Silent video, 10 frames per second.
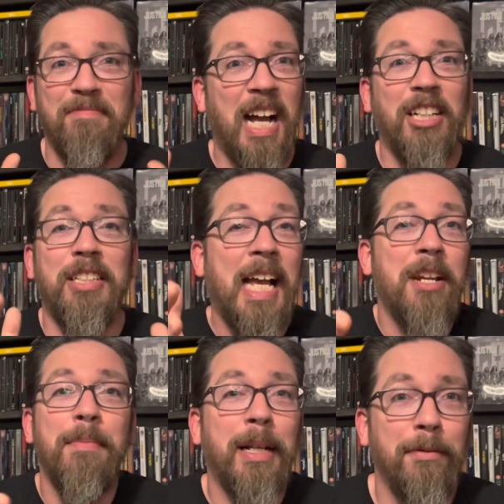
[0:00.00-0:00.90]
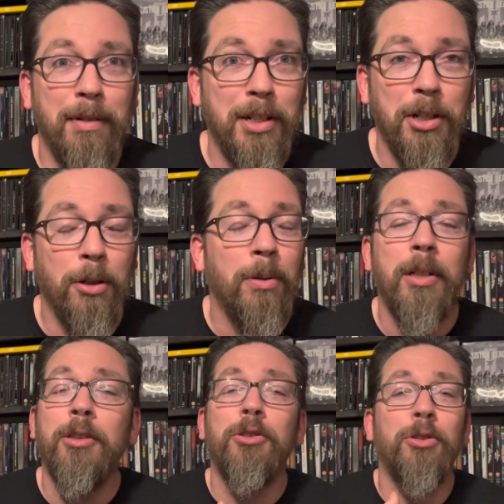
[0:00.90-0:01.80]
I just had to make a video
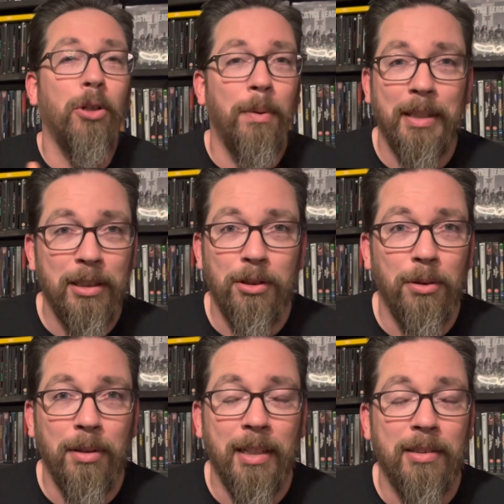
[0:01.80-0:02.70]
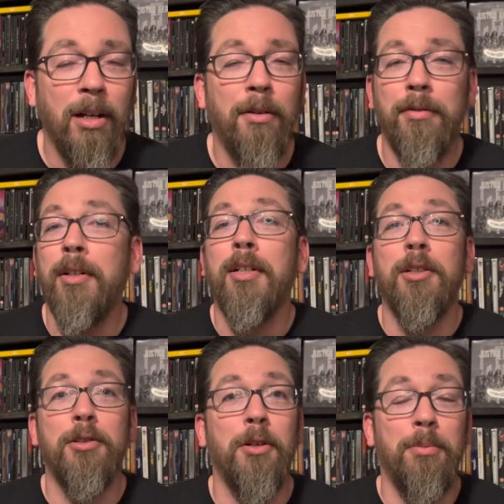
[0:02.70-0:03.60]
showing these 2 things off.
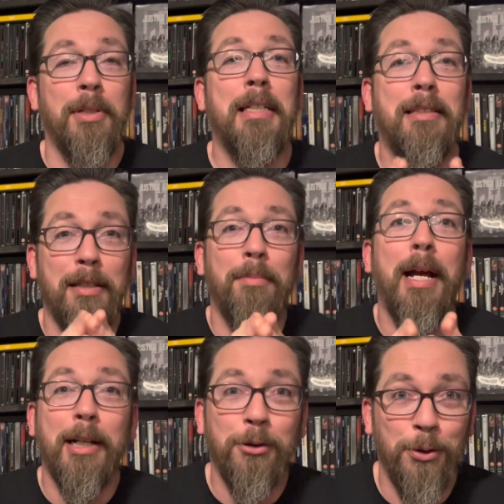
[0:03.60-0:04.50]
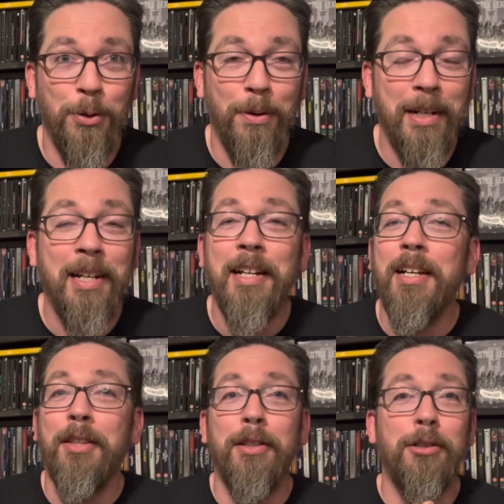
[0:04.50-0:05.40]
So please sit back and enjoy
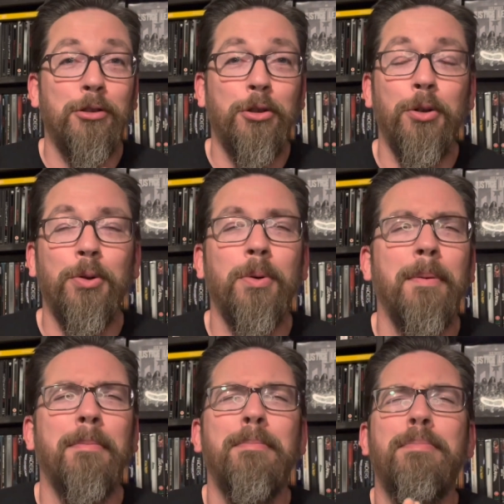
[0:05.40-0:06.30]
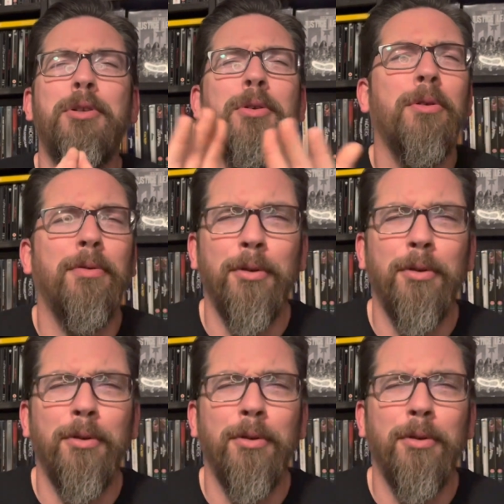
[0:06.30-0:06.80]
these 2 beautiful